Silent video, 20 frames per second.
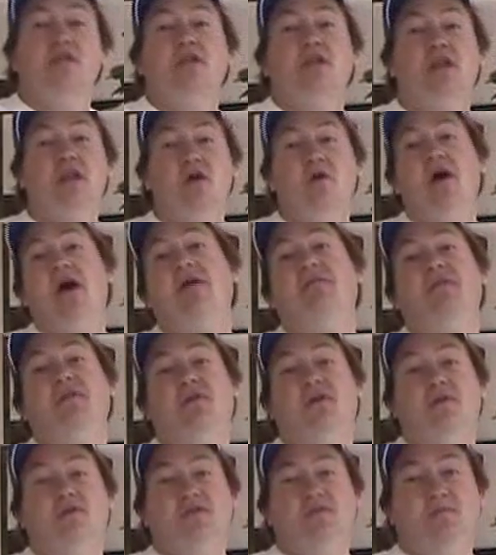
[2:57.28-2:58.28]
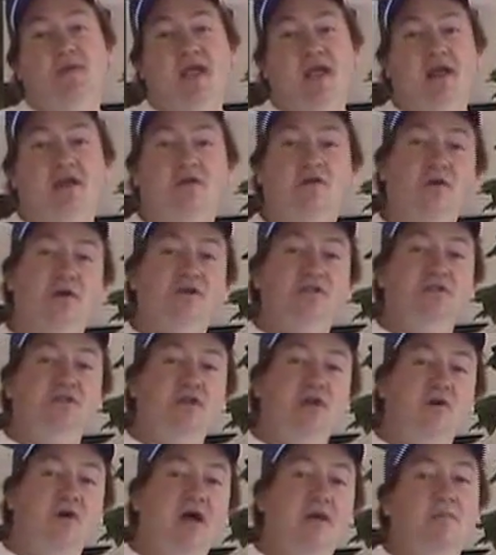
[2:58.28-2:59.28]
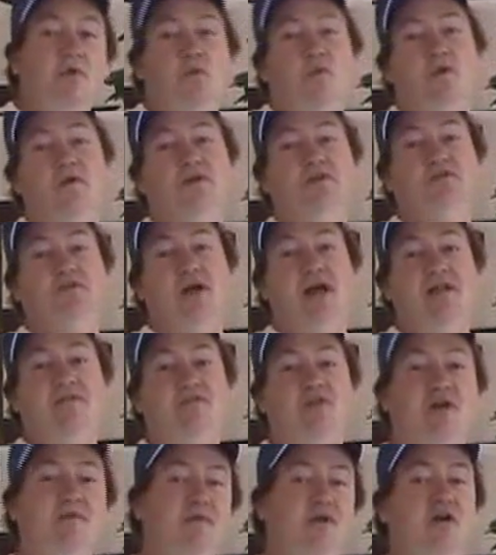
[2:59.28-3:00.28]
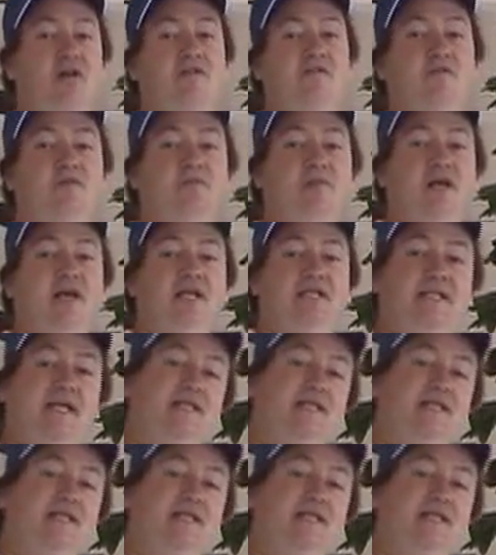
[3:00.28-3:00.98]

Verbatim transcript: You don't have to go to Japan. Of course, you know I'm a world traveler. I've been all over the place.